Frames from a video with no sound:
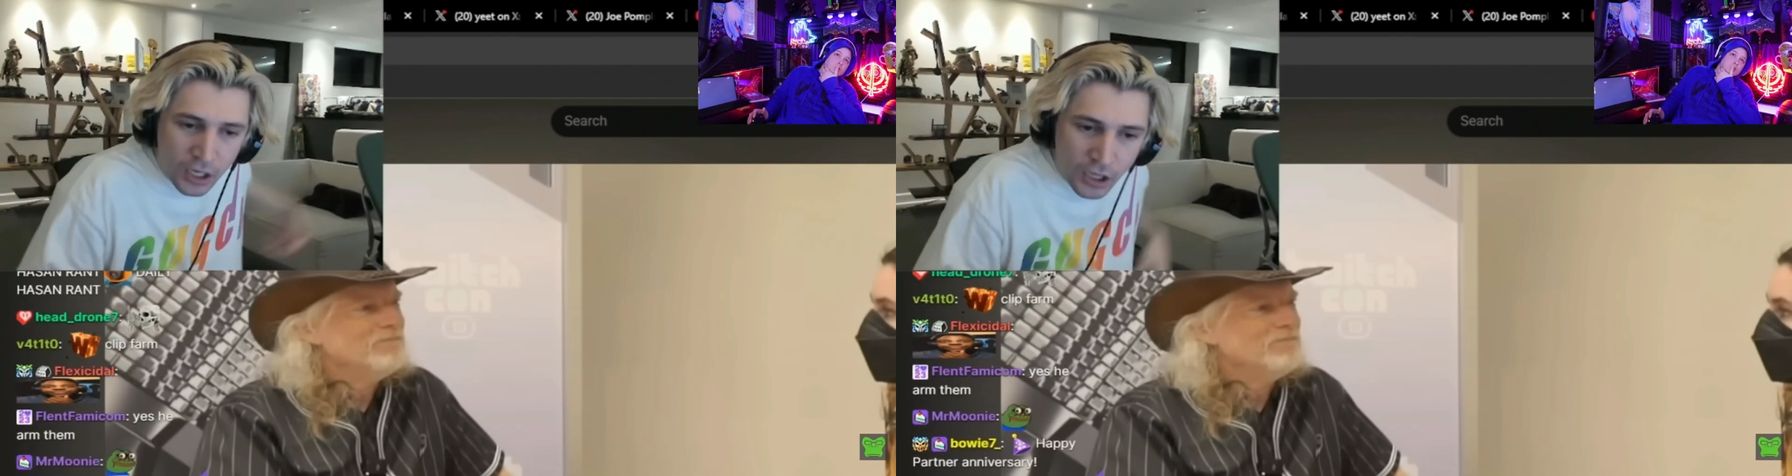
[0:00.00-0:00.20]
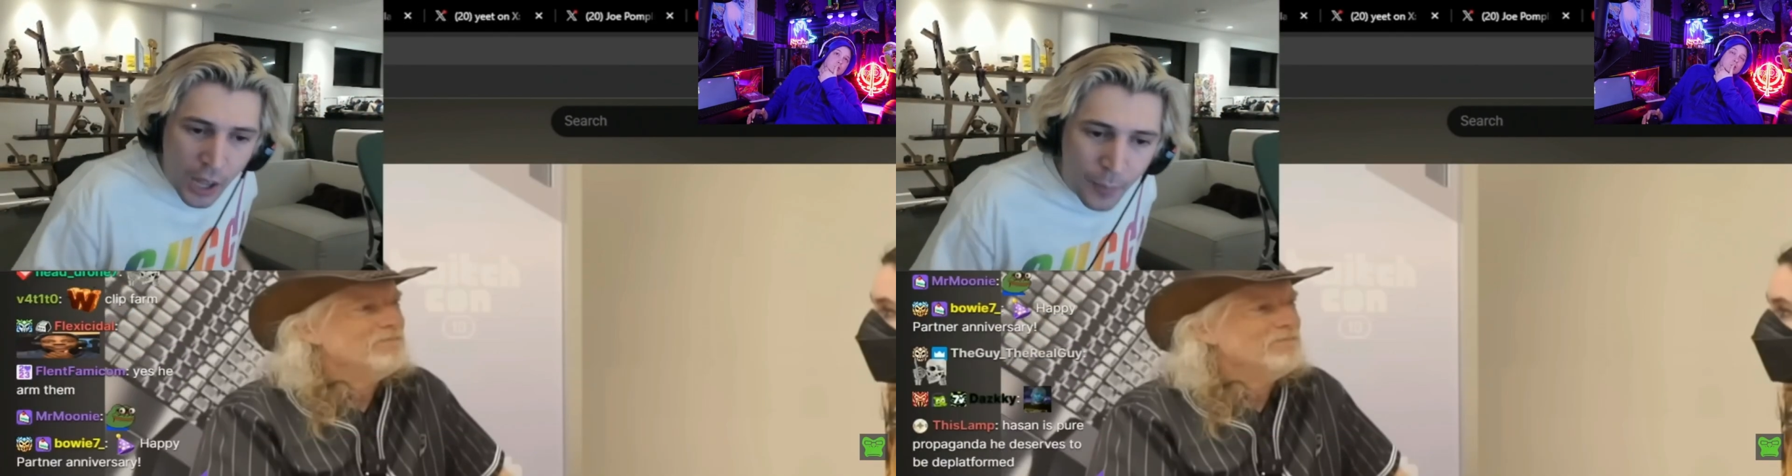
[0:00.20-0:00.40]

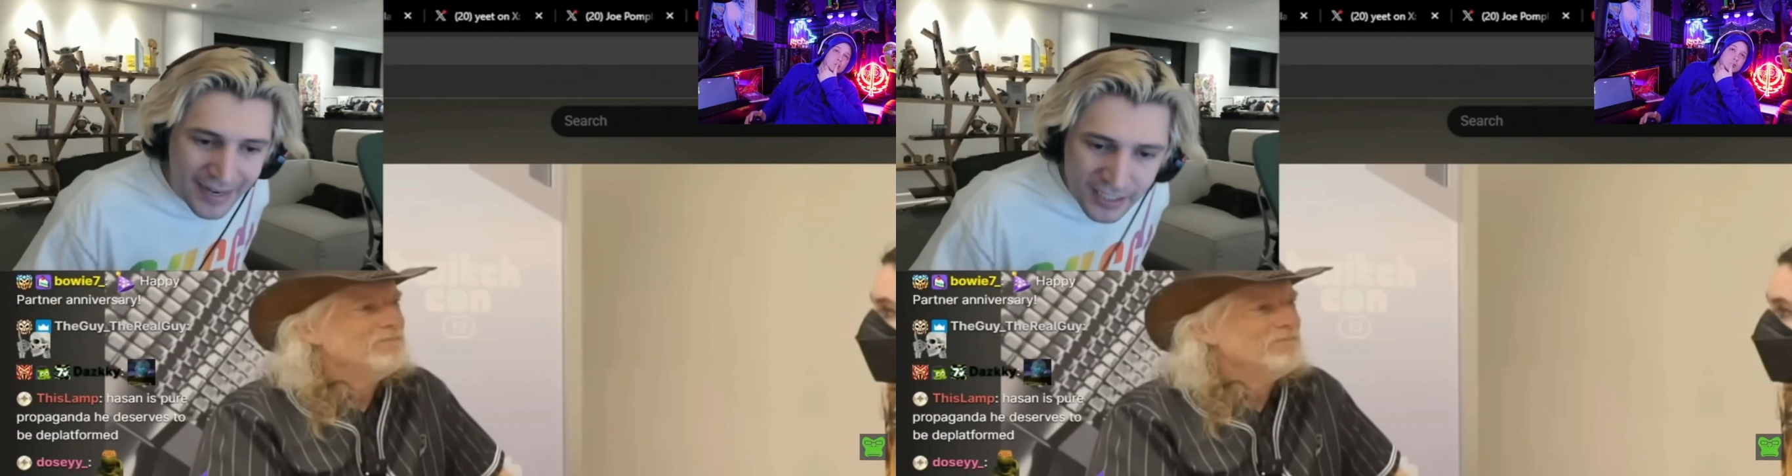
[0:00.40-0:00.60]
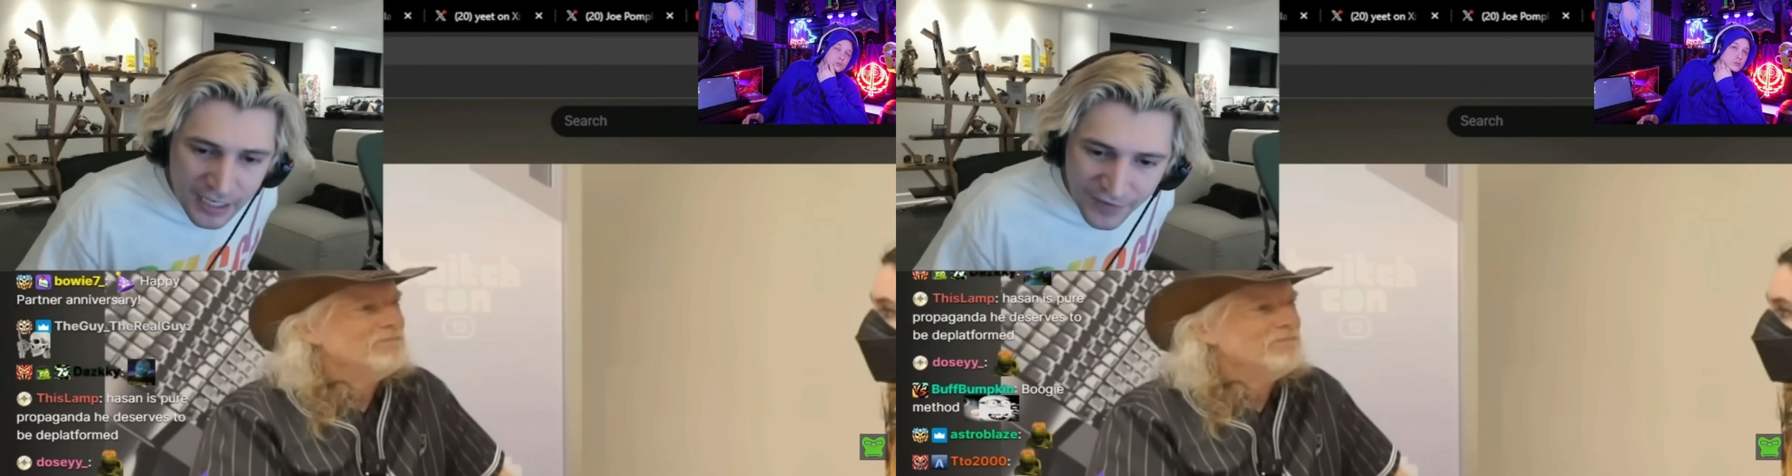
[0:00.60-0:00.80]
Ludwig
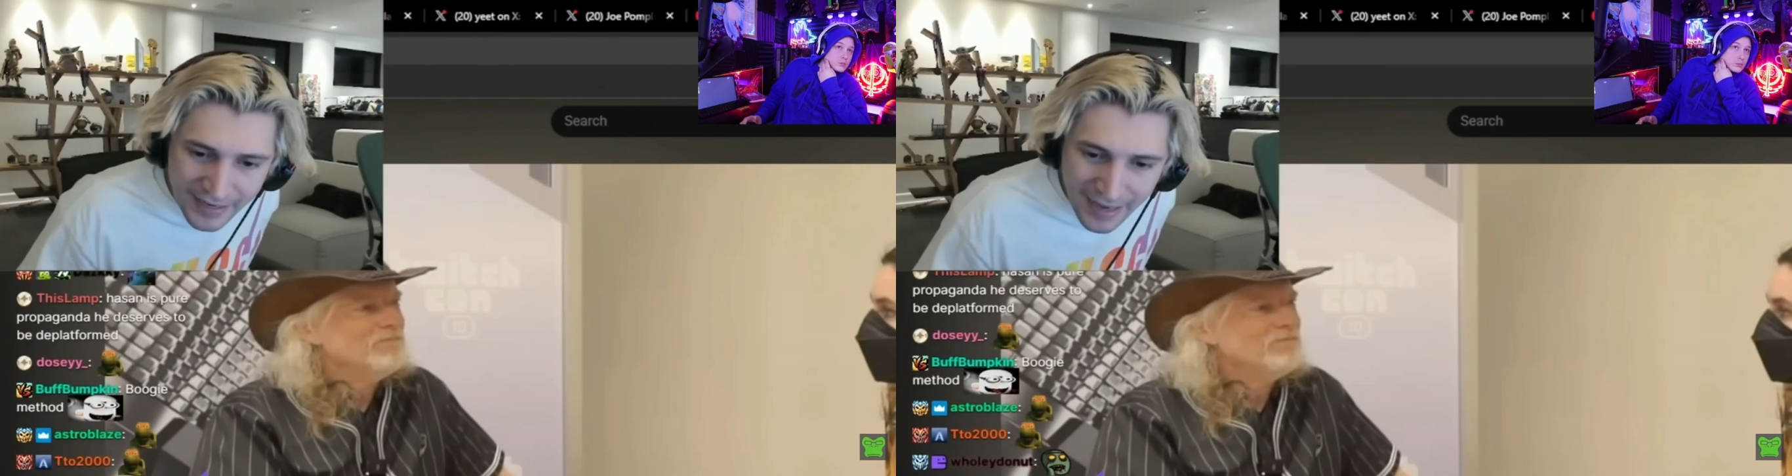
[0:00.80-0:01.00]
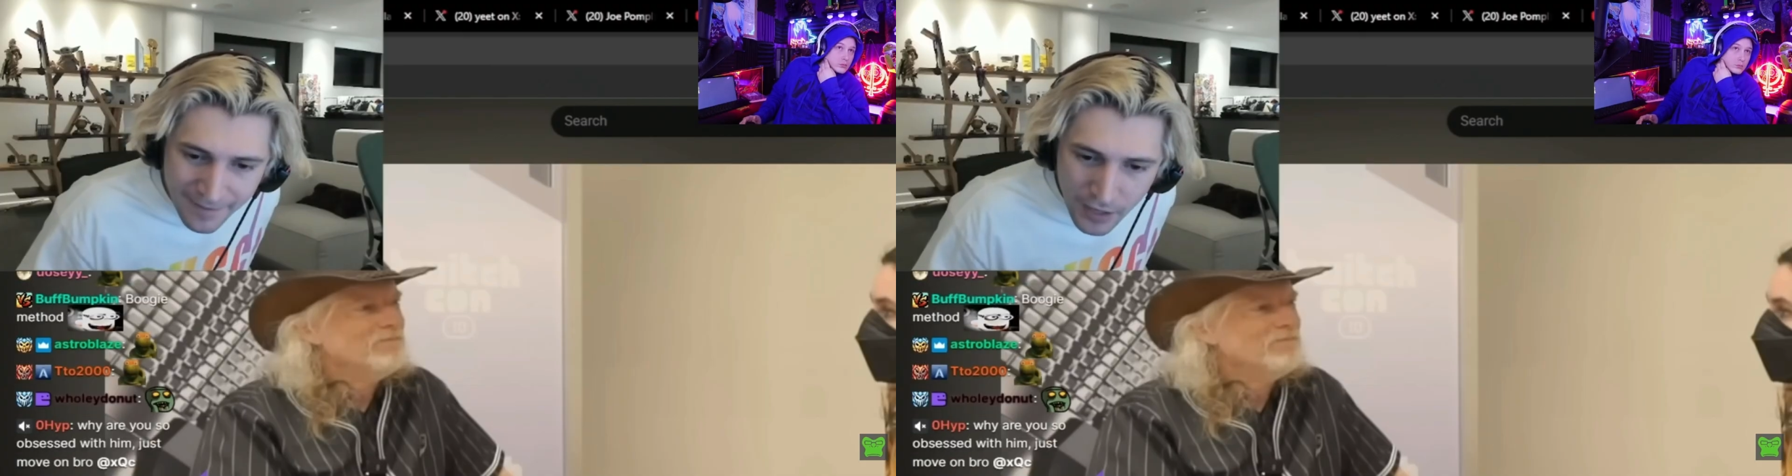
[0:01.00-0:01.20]
is getting fucking